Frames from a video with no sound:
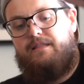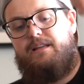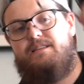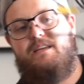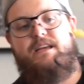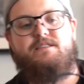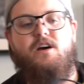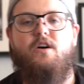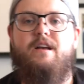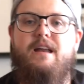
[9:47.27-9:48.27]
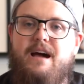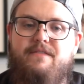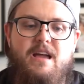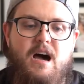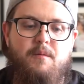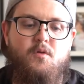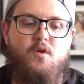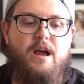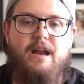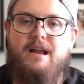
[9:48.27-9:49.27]
This is our
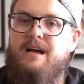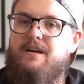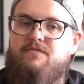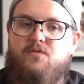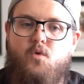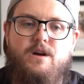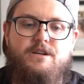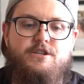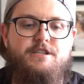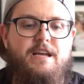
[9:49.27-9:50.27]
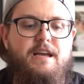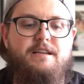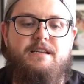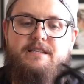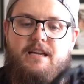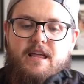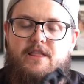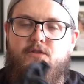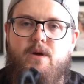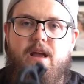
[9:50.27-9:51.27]
NaviUpgrade 4-inch Sync to Sync
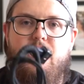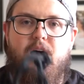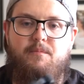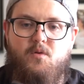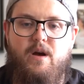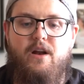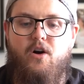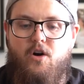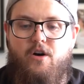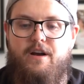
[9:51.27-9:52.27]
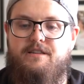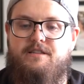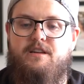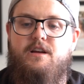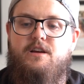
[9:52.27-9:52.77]
3 upgrade harness.